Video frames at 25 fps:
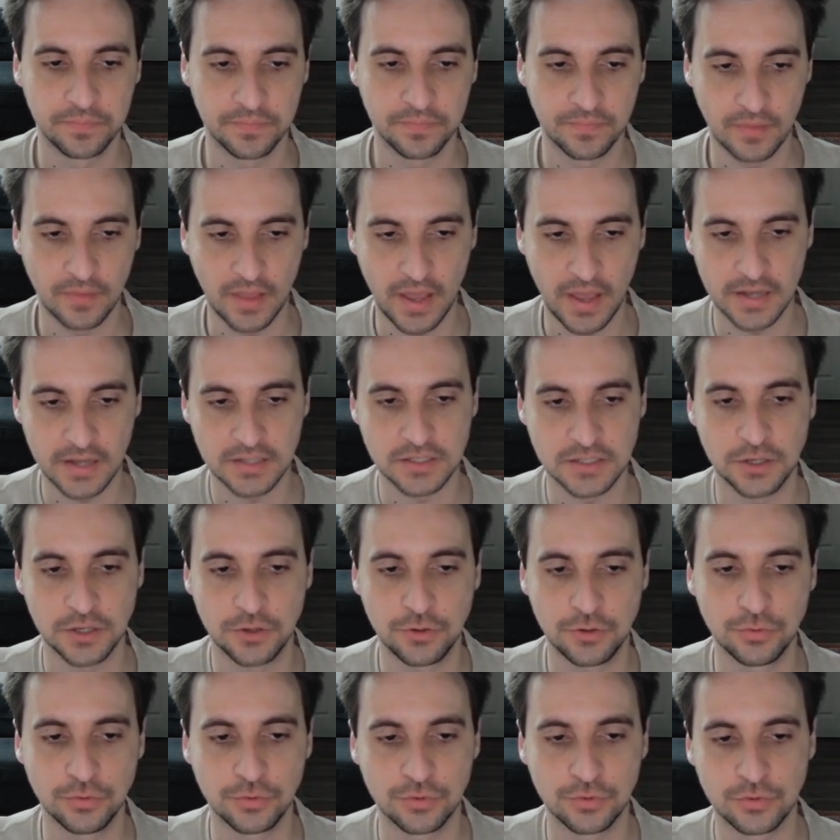
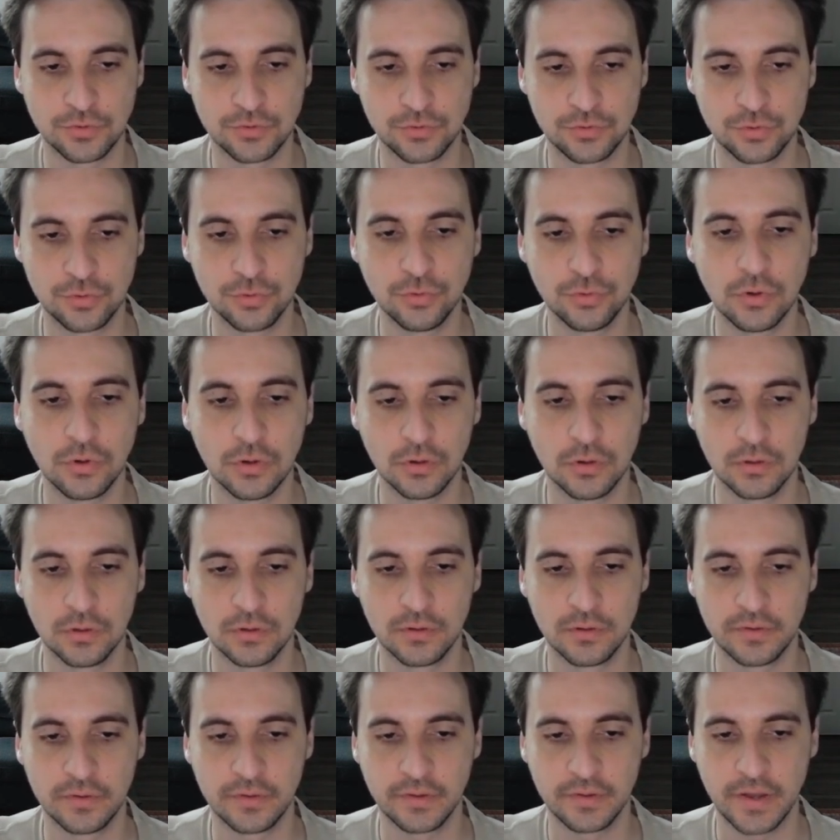execute tool
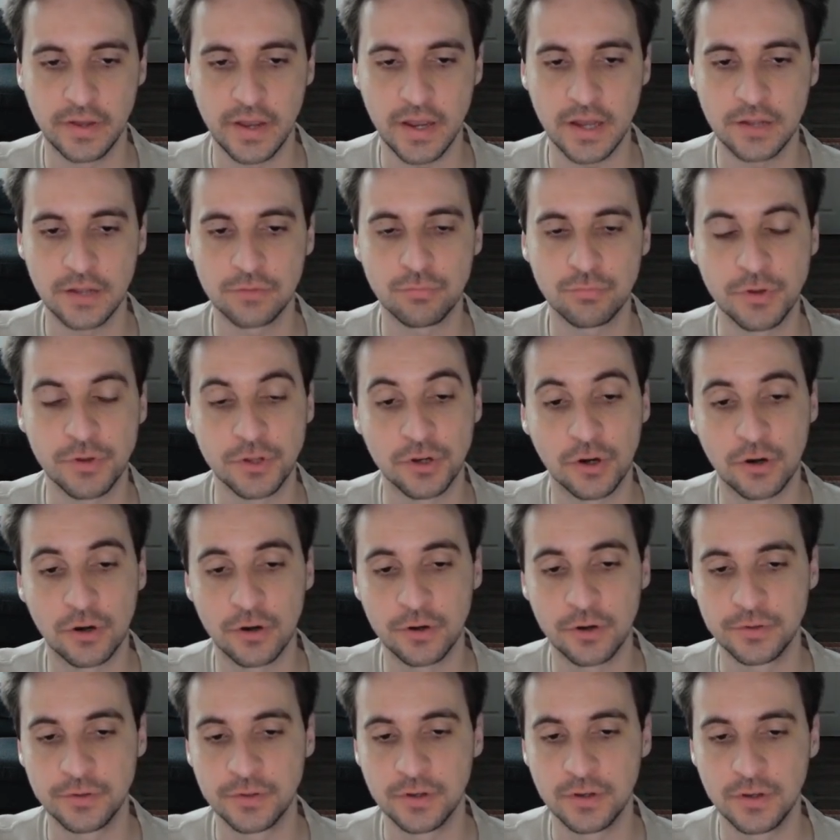and
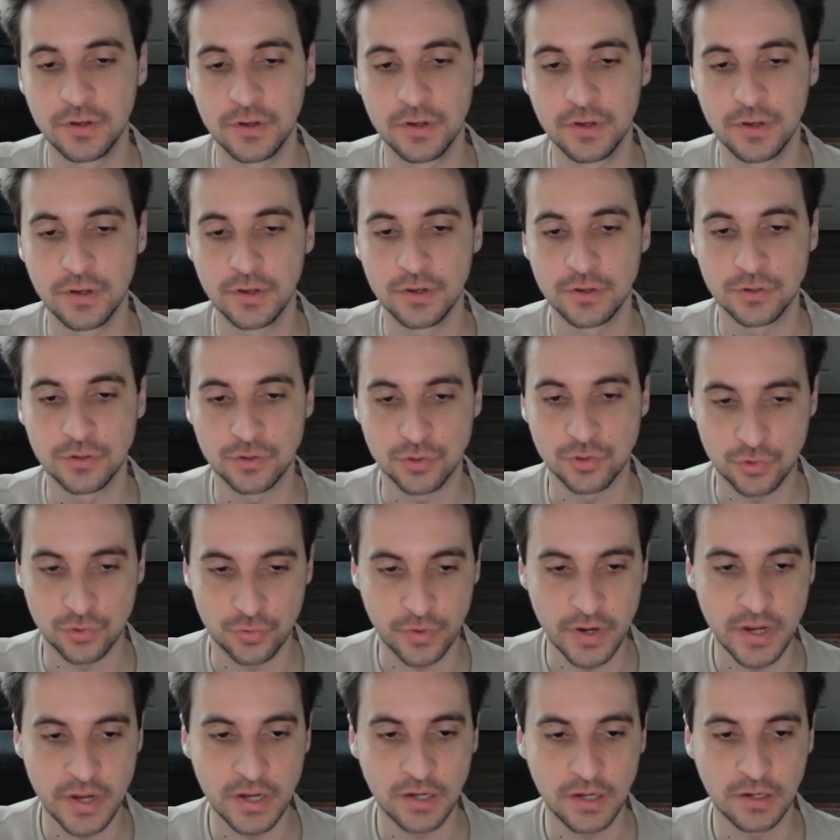return string